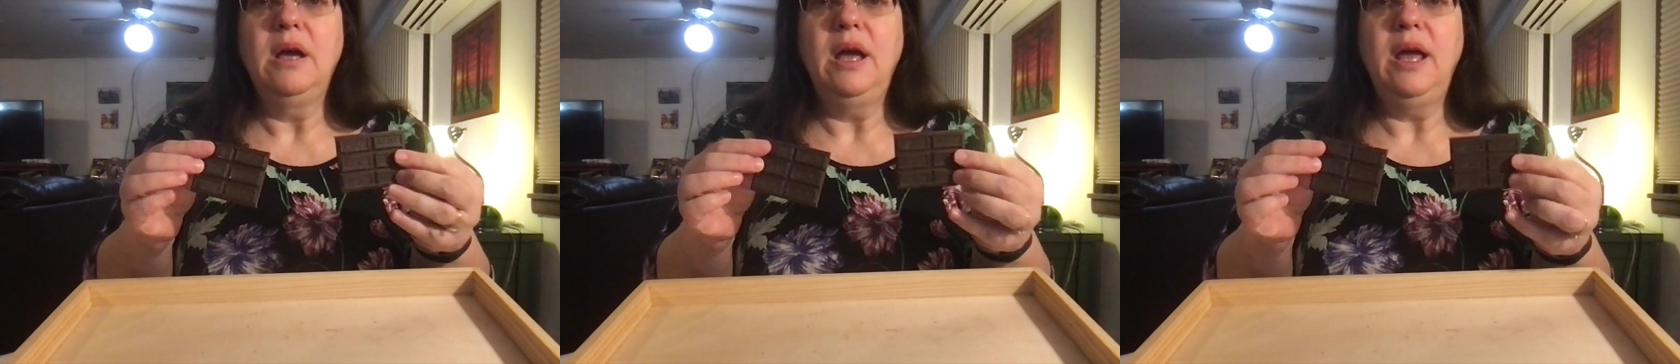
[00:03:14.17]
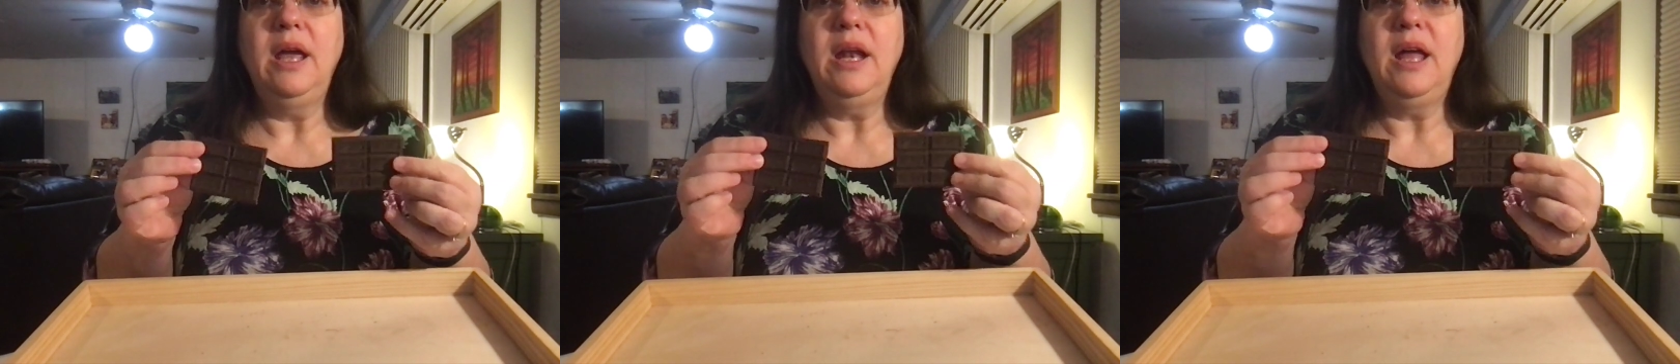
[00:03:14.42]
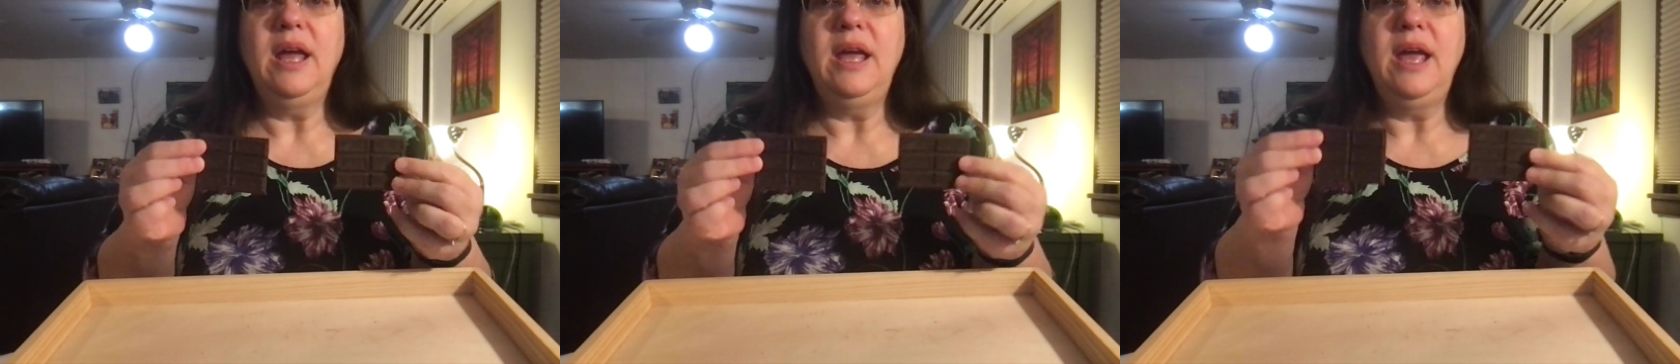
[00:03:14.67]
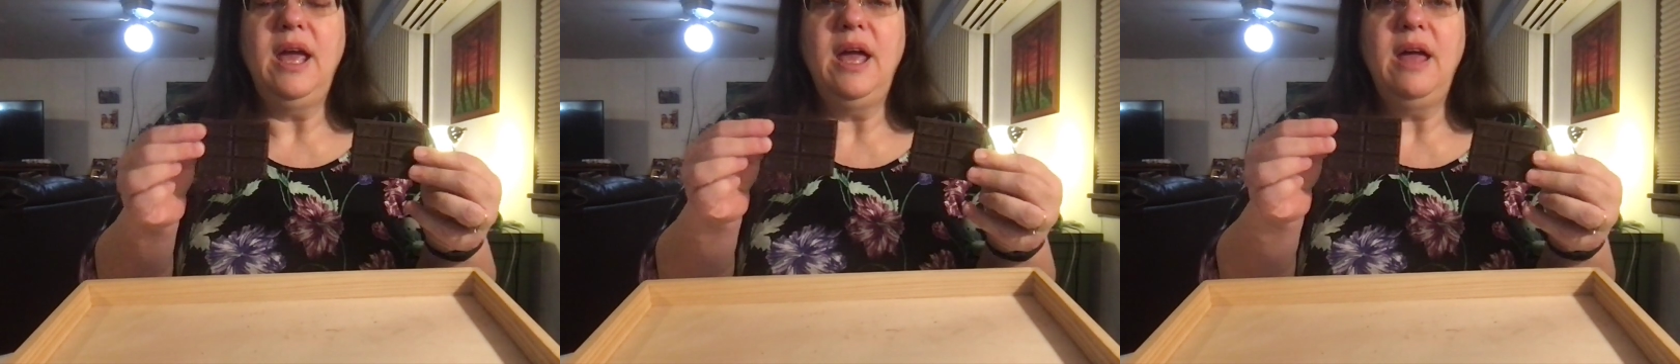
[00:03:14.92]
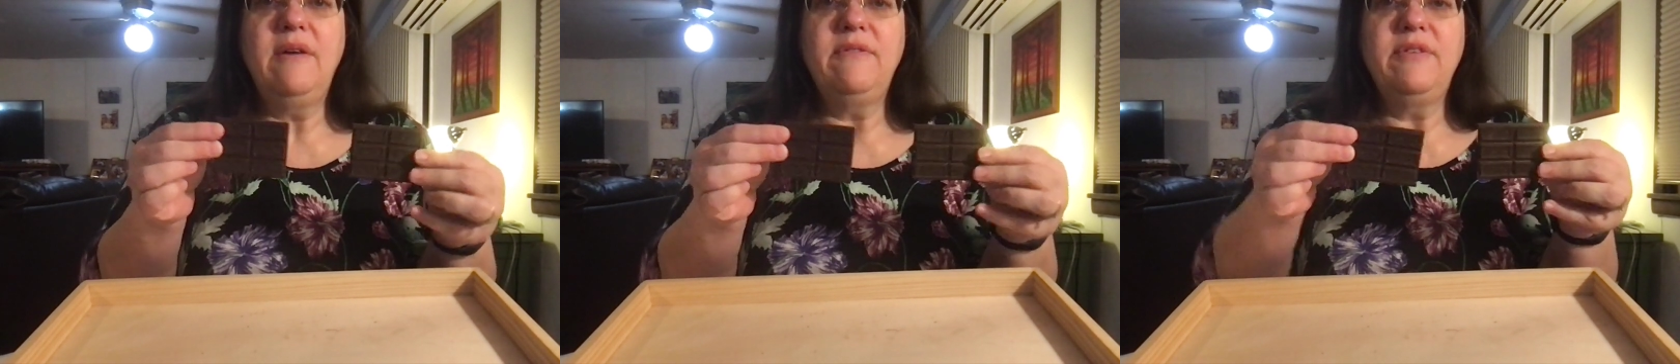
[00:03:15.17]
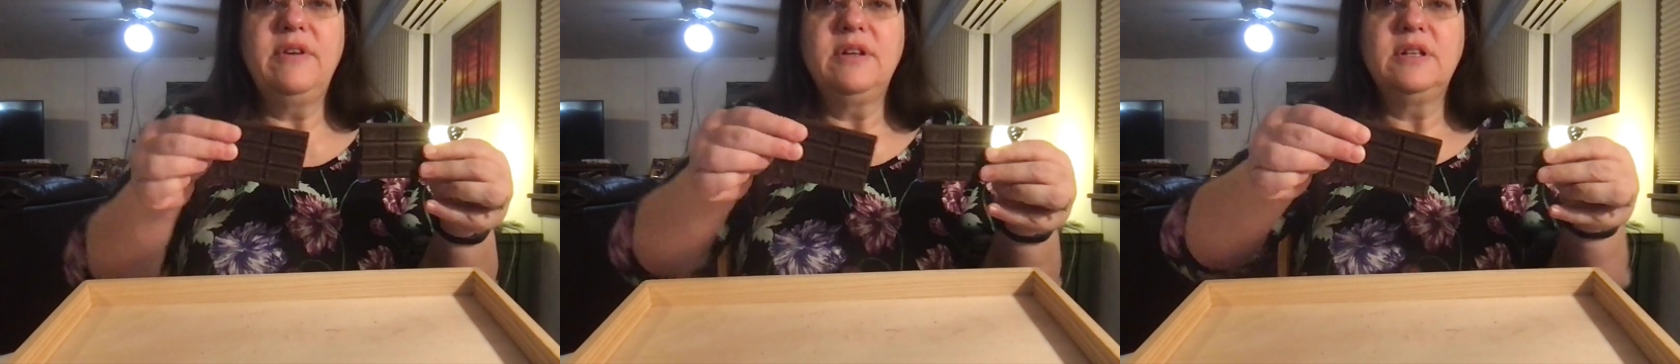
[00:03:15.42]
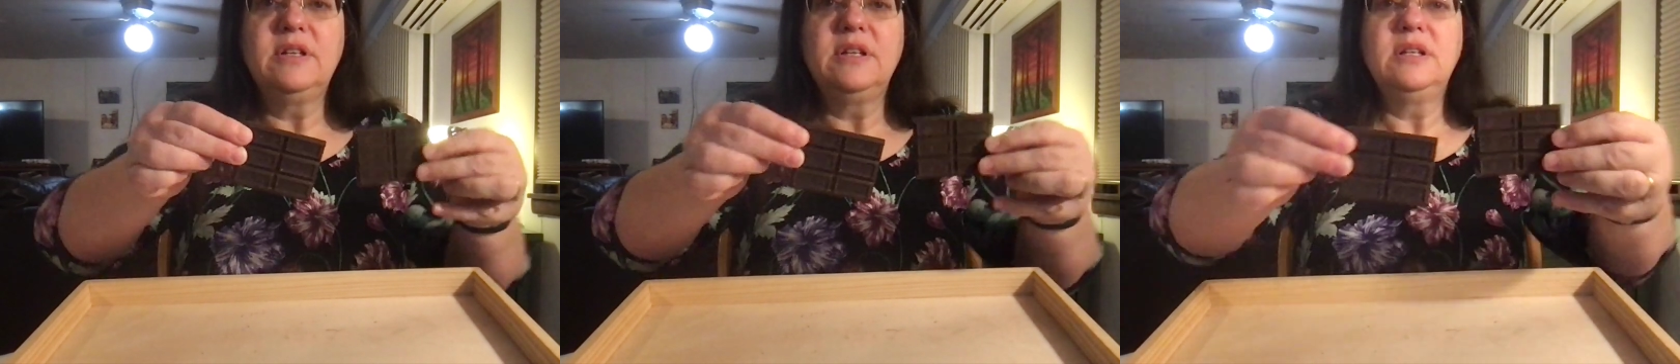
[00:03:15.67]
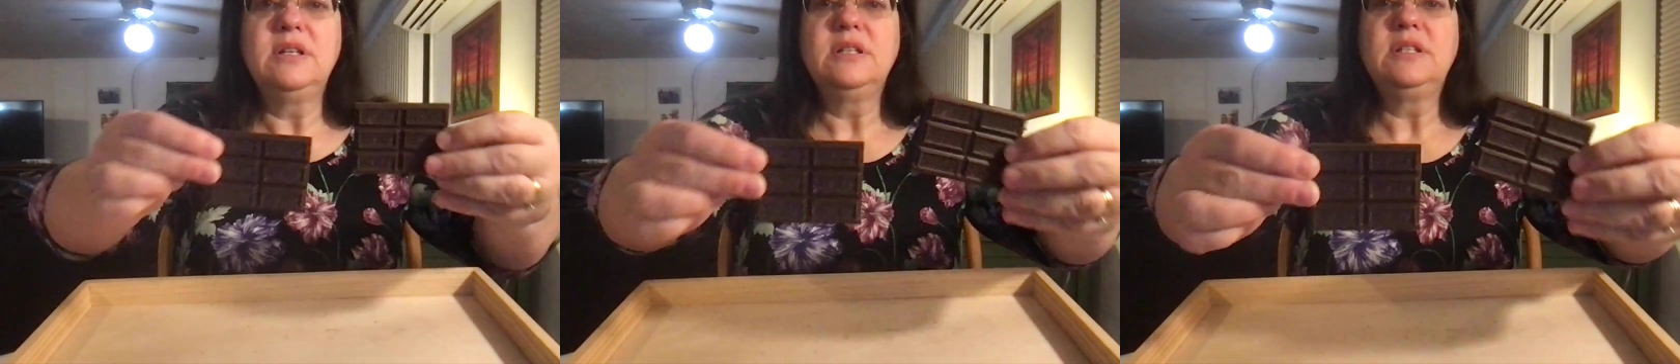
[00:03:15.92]
and I have
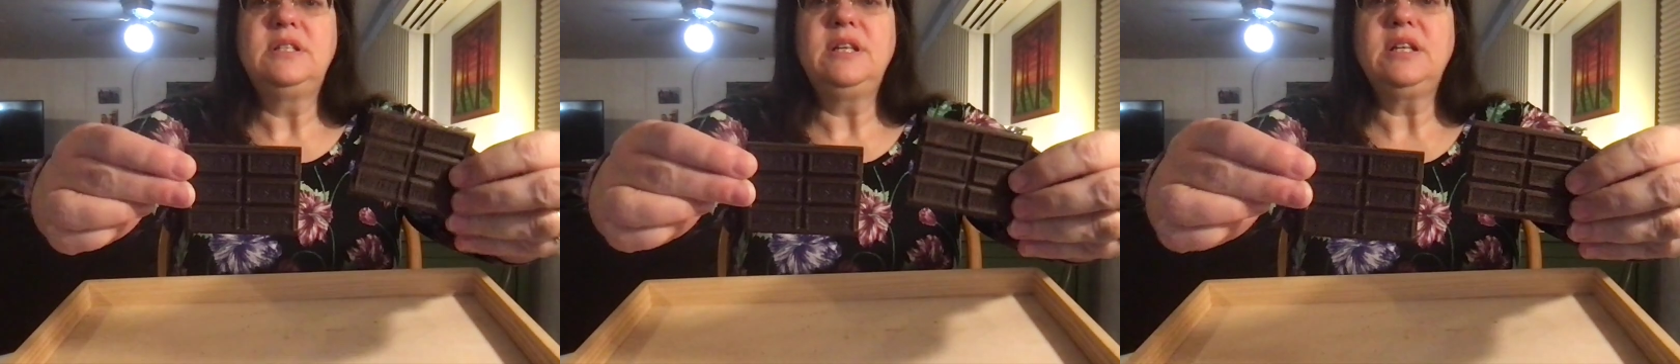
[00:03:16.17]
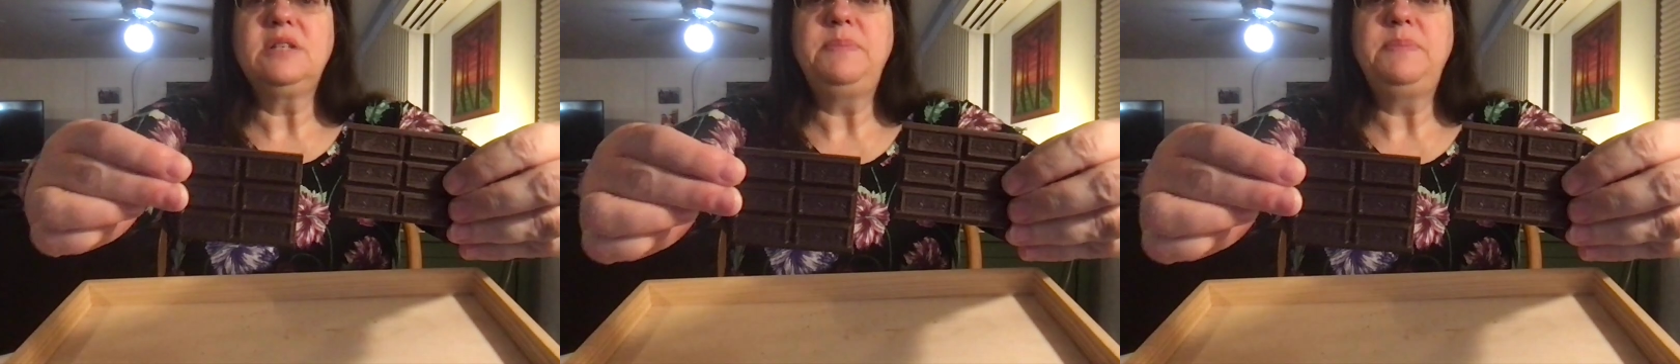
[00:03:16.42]
6